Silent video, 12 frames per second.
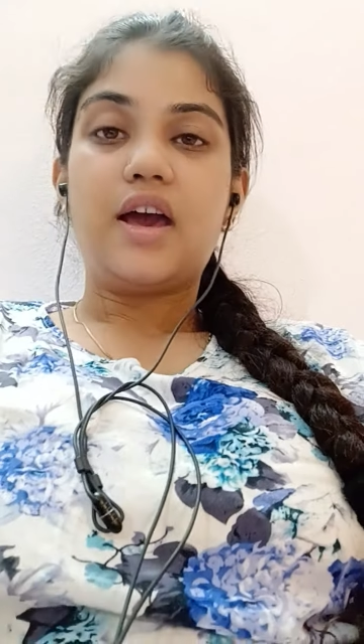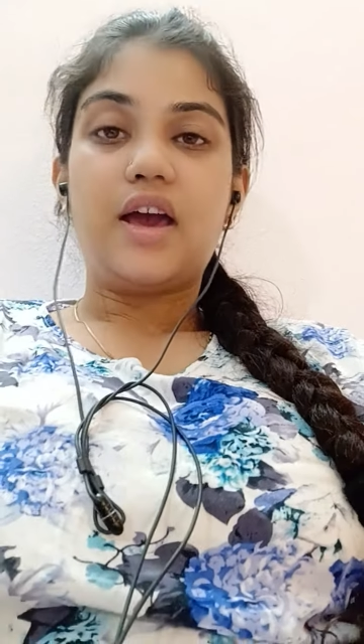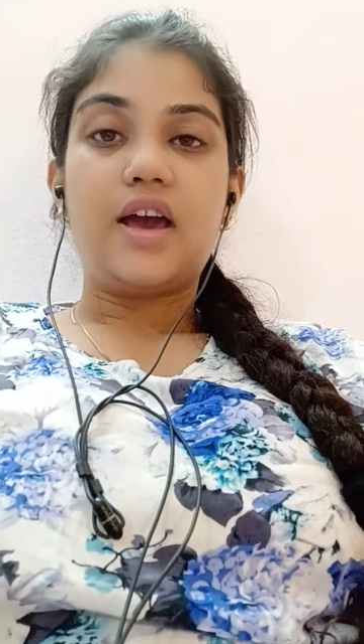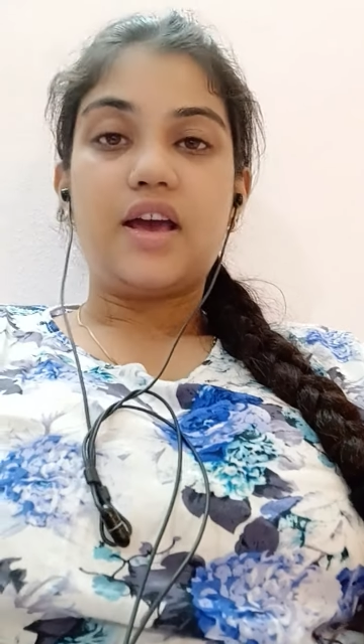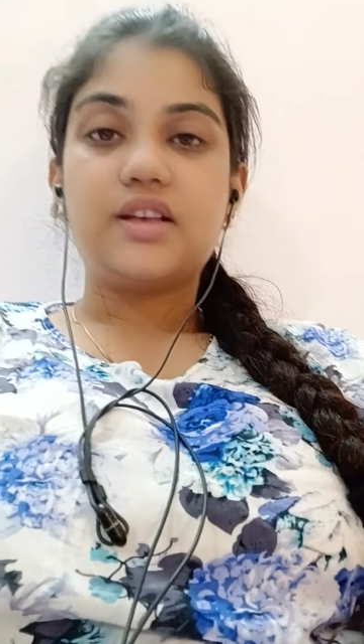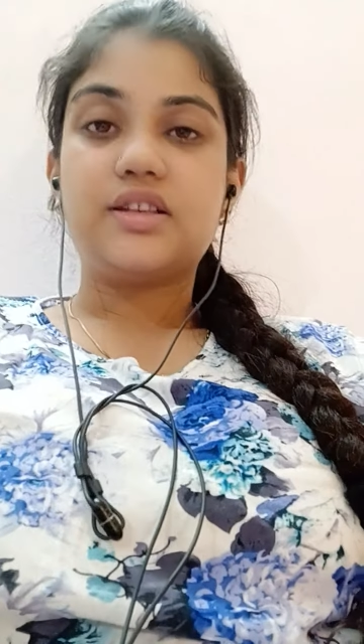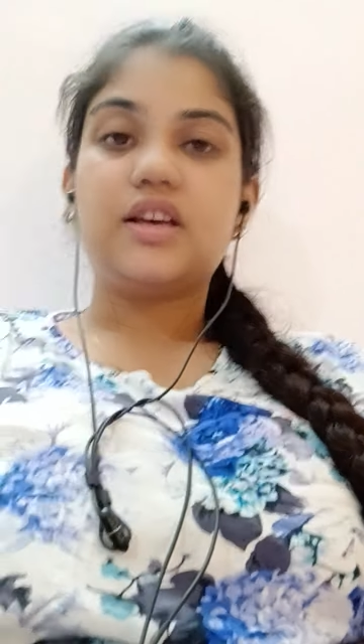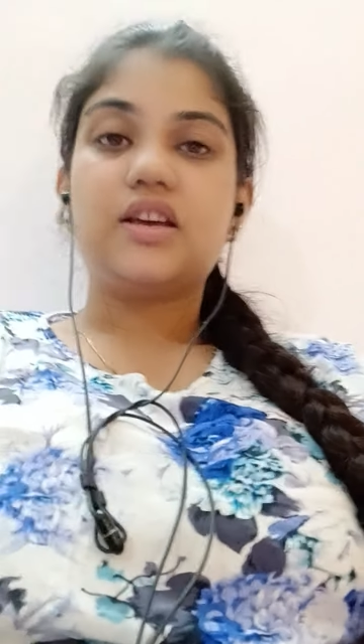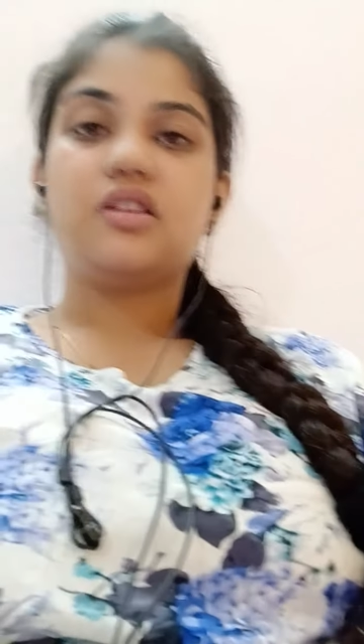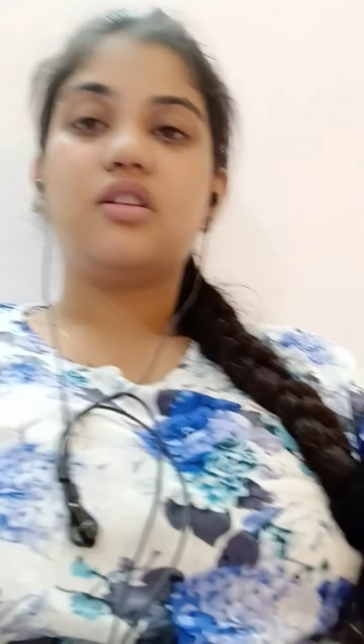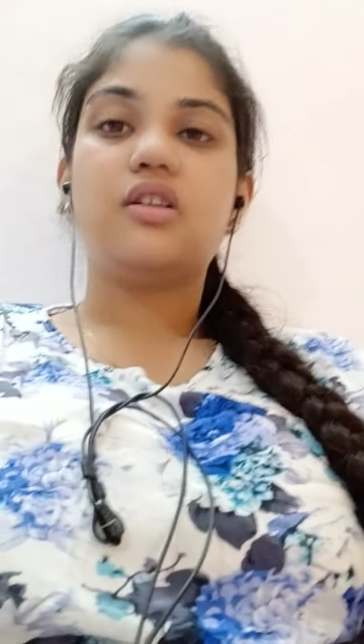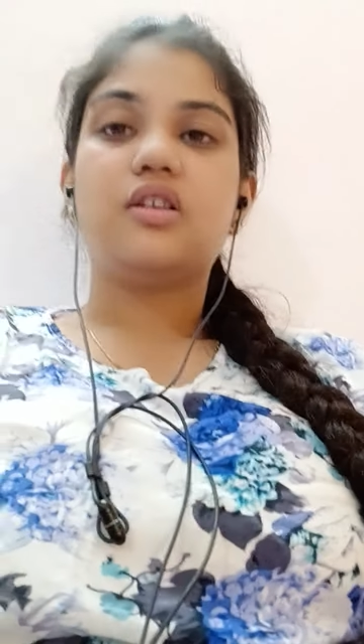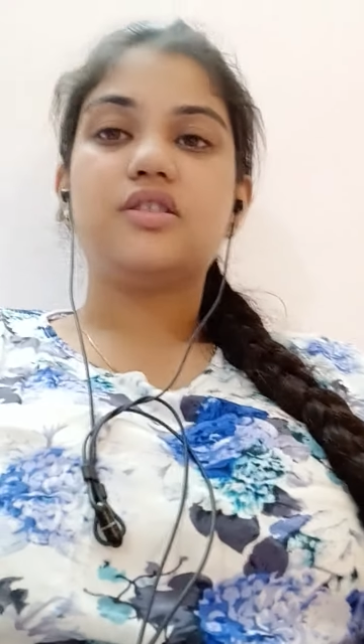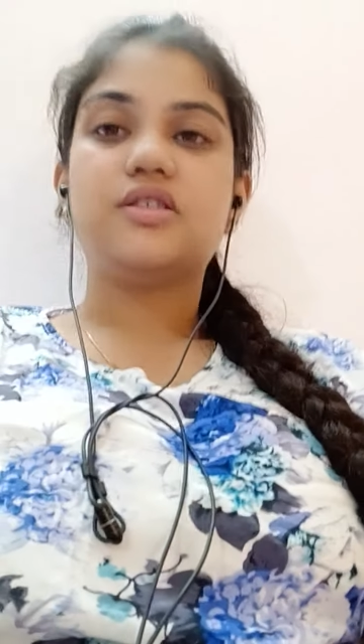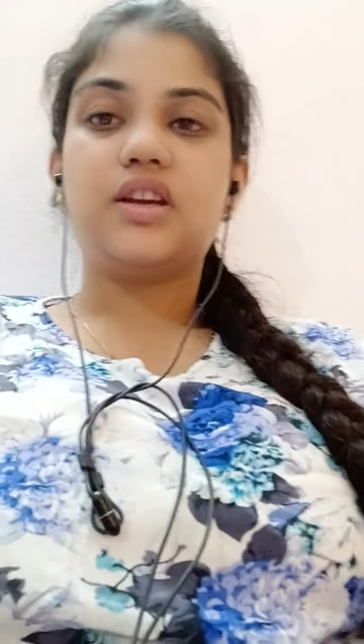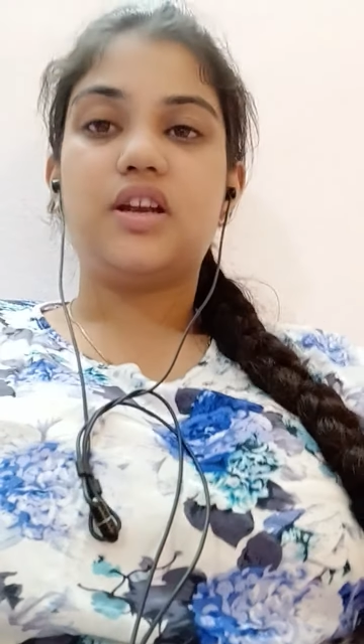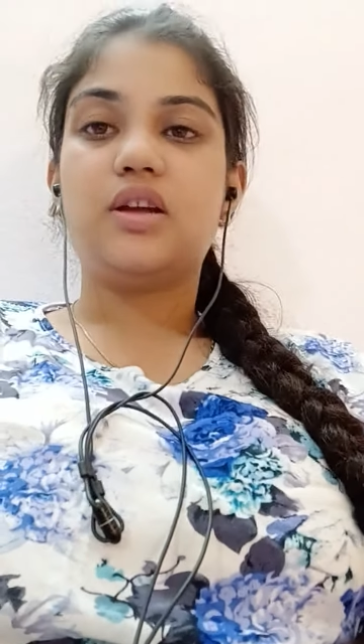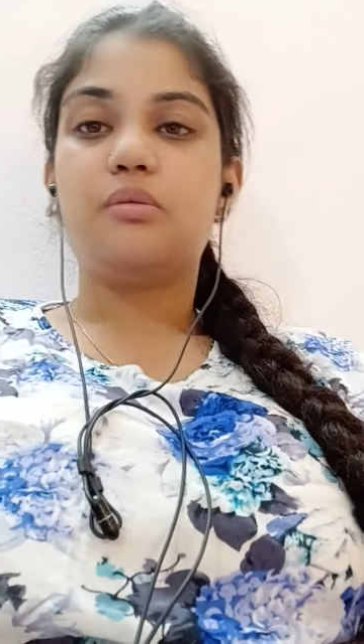As I
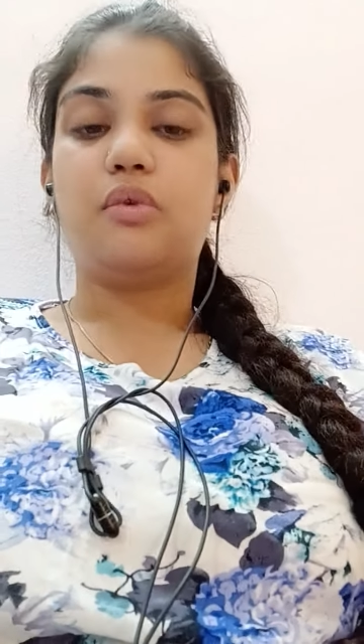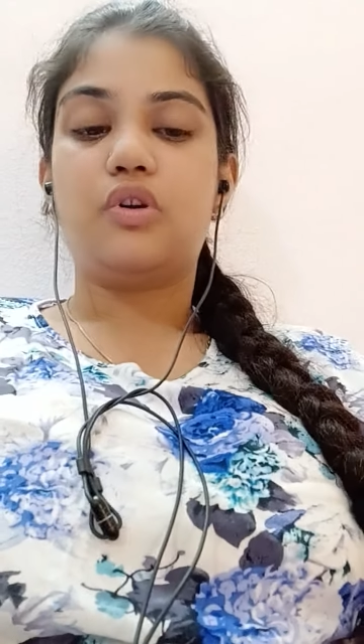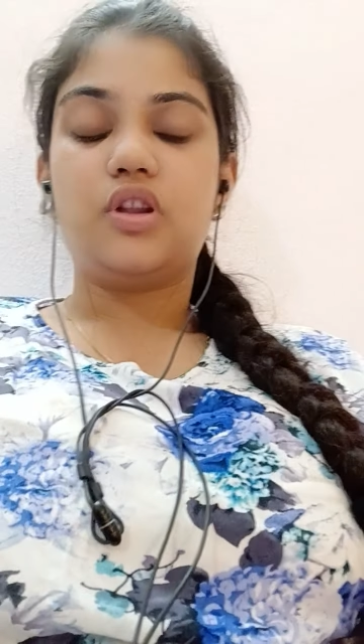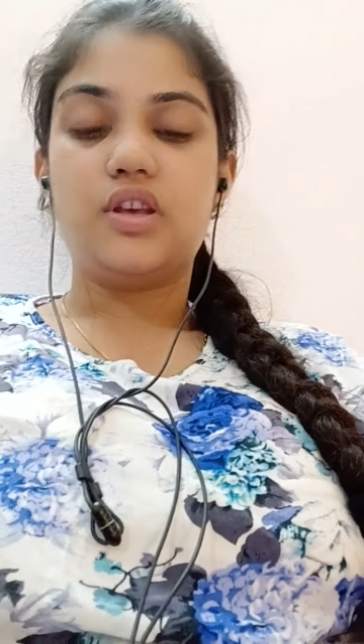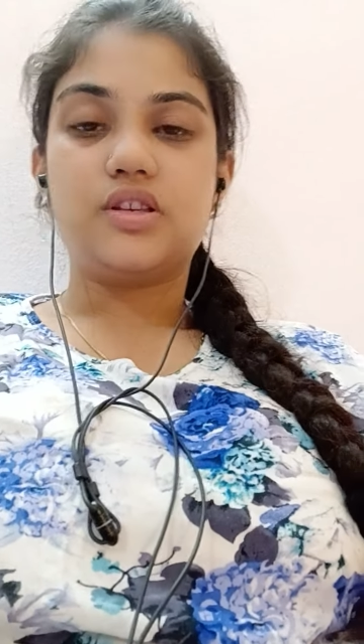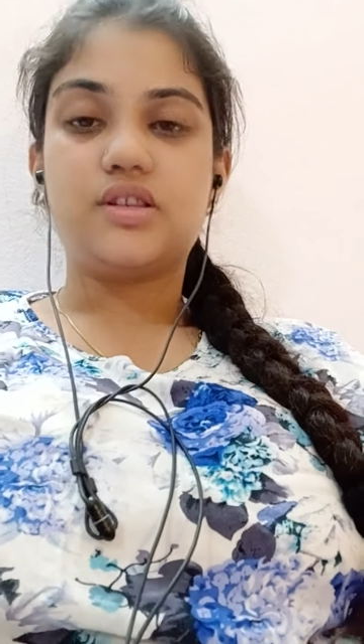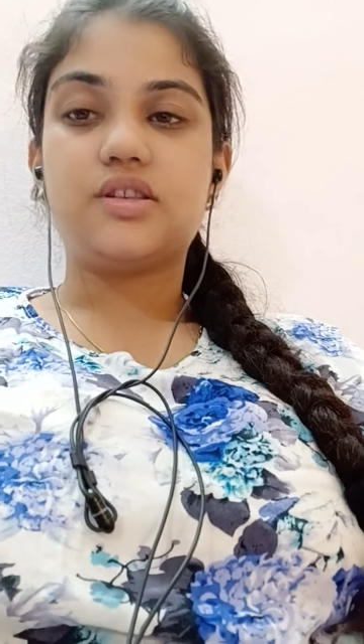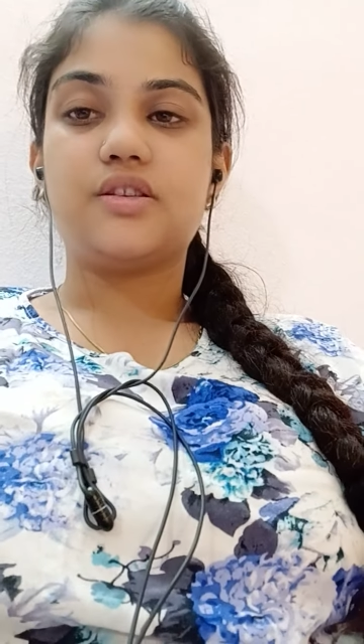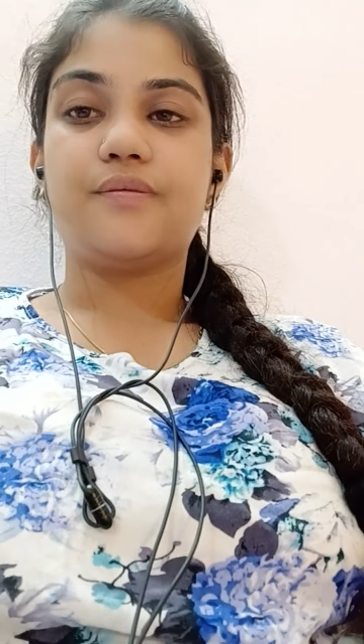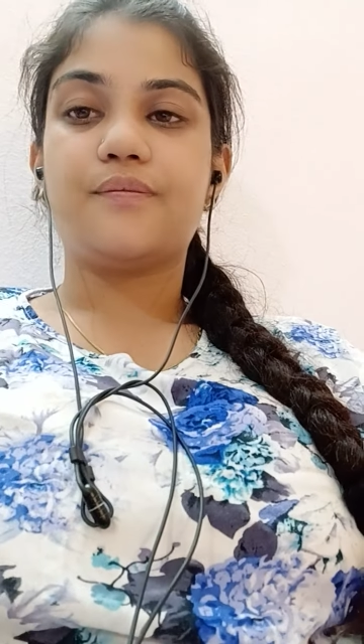said about this.